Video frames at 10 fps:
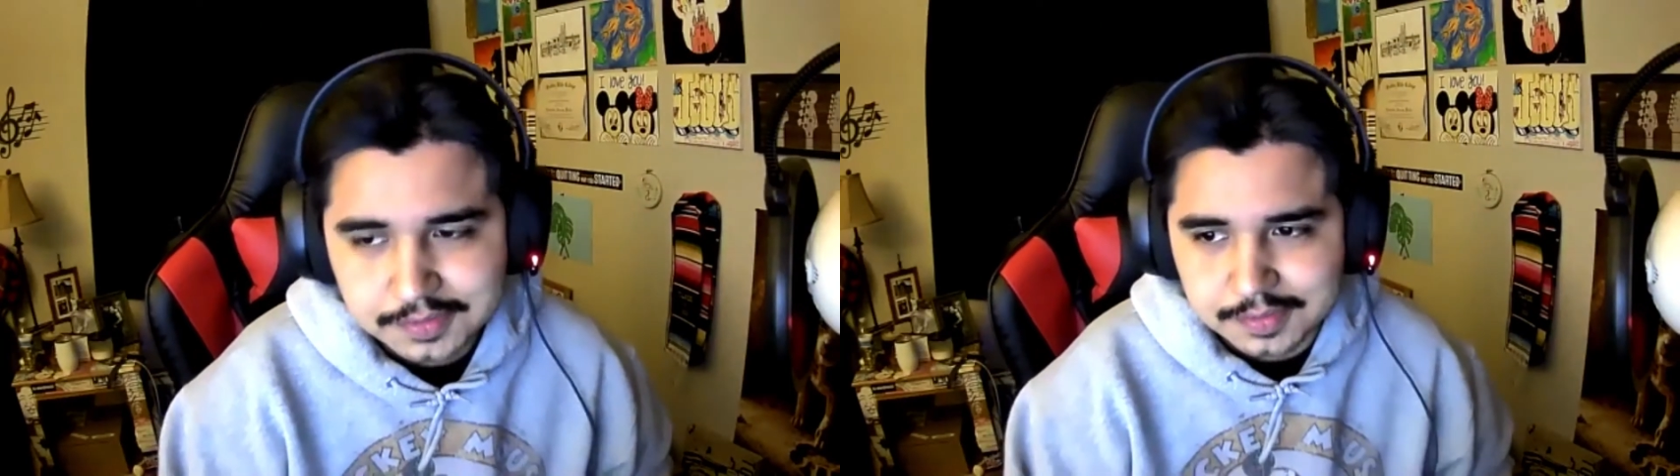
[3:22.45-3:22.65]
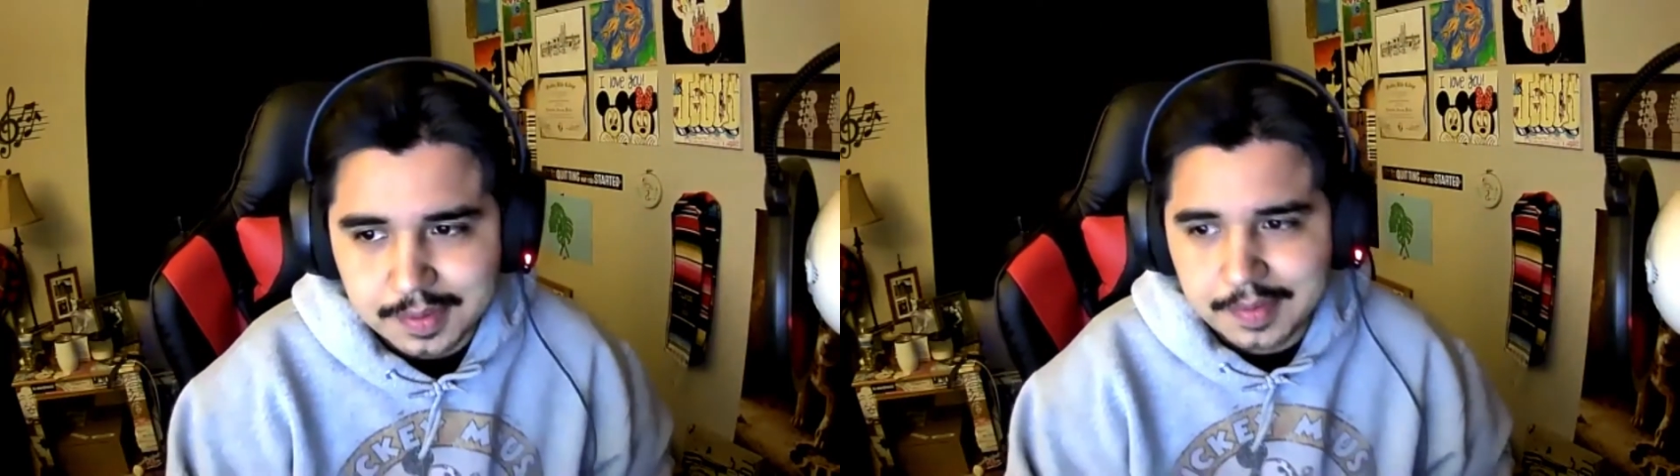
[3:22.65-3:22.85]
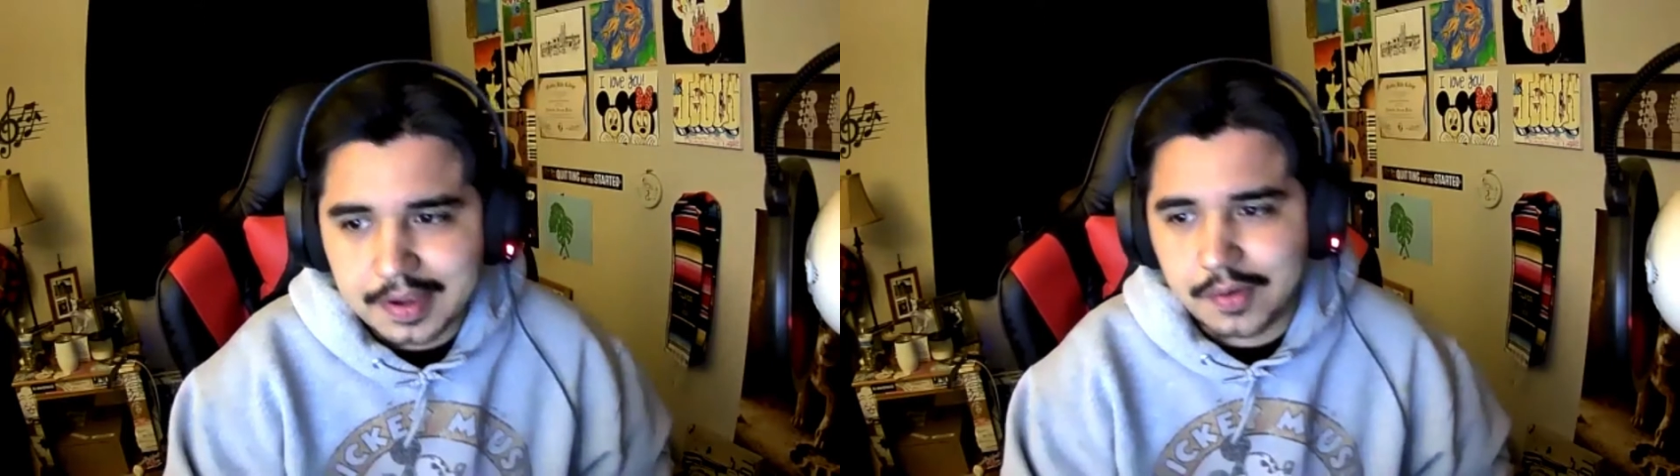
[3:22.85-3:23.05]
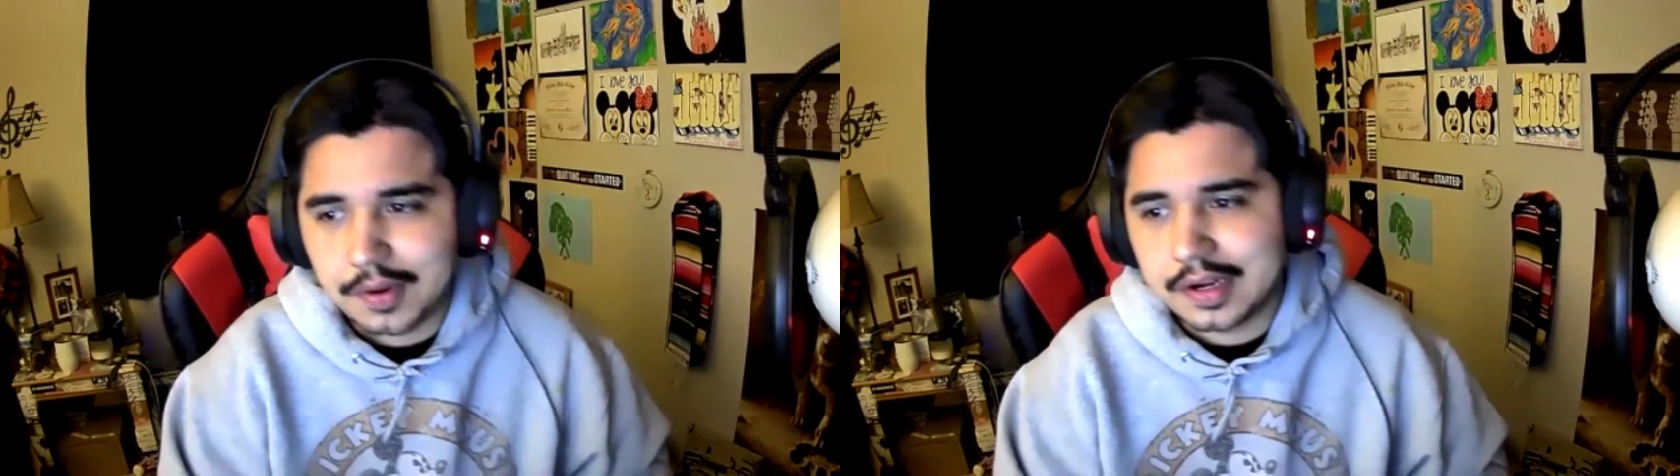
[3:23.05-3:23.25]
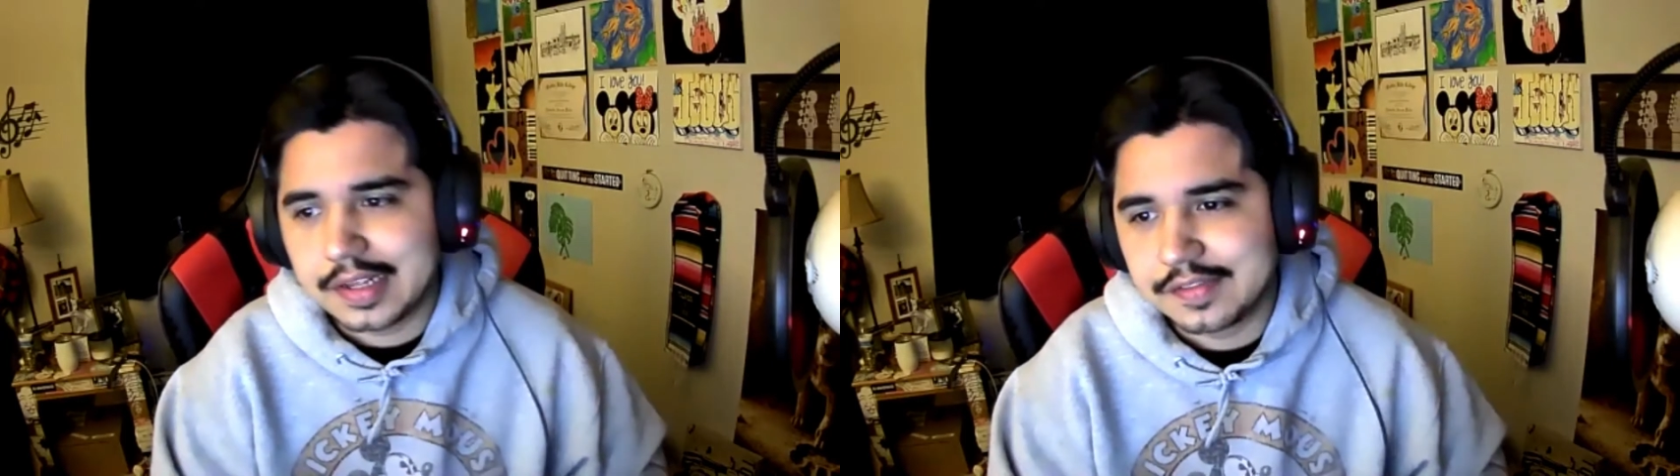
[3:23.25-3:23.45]
Maybe it got
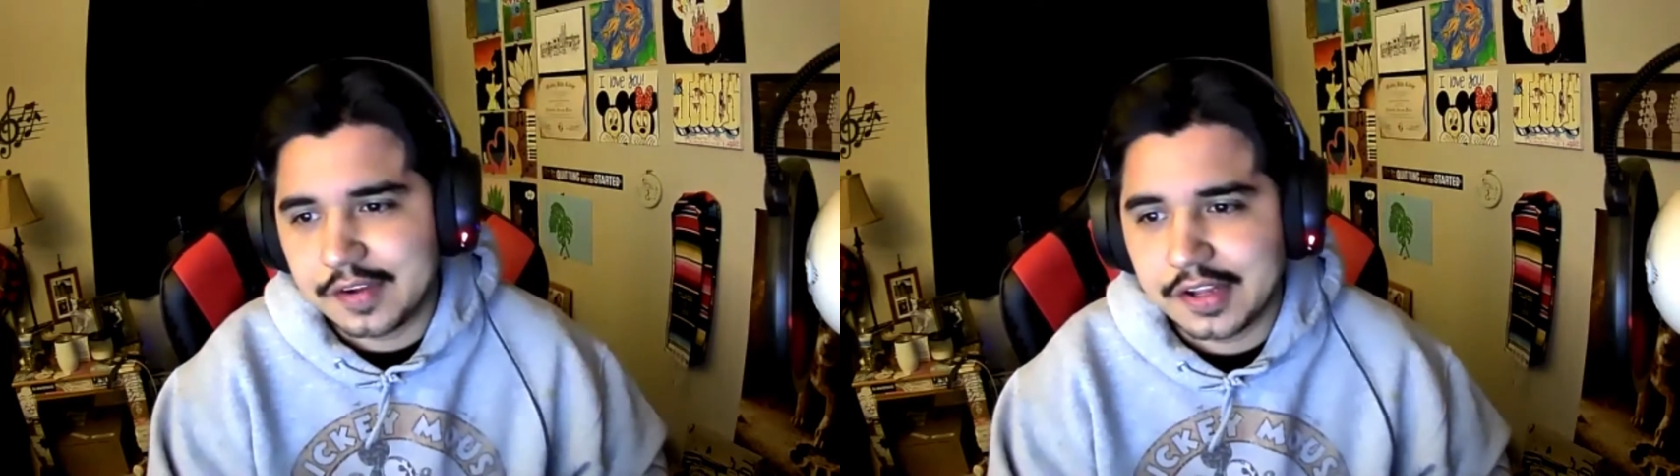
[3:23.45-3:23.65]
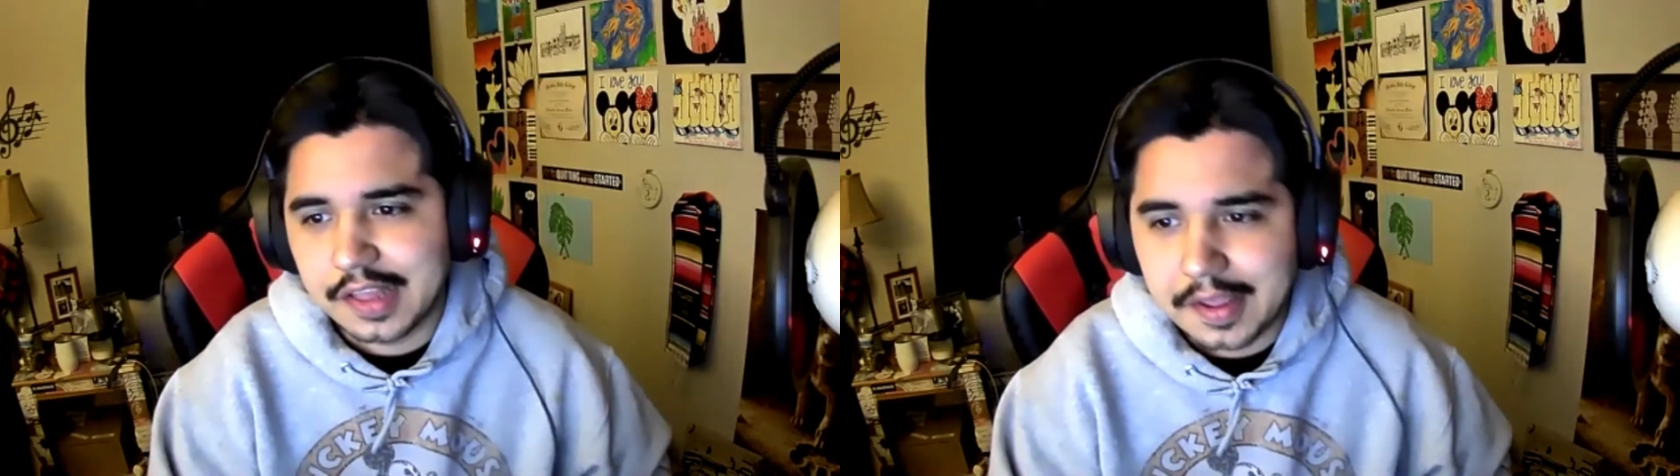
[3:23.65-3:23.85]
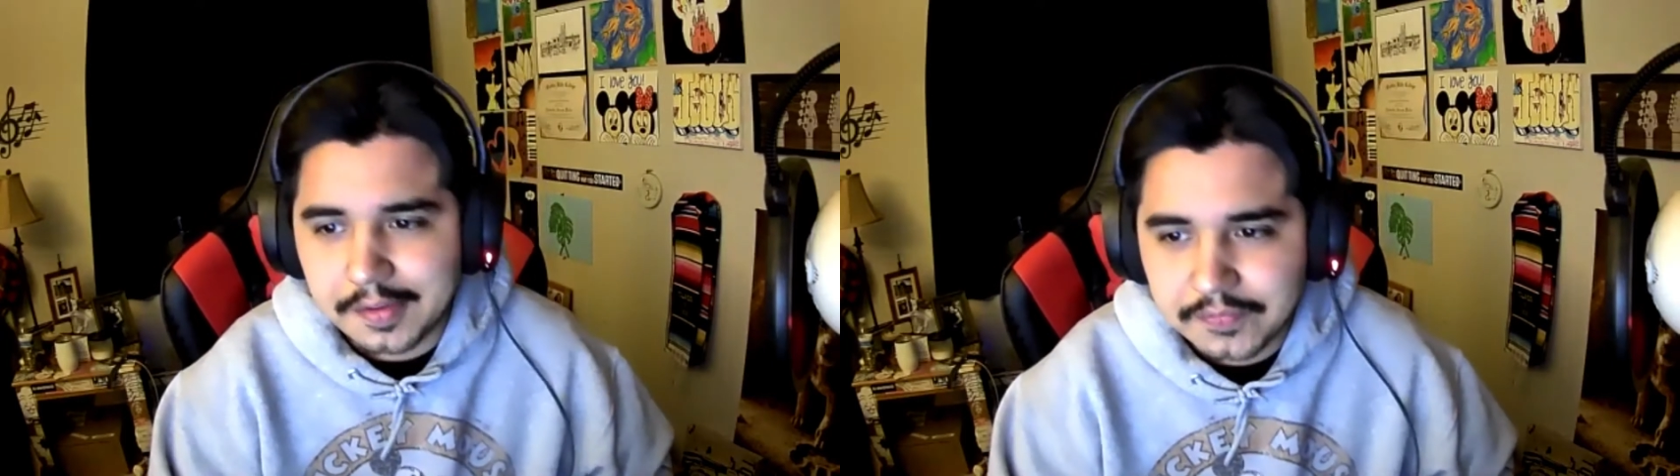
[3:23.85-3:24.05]
organized very late.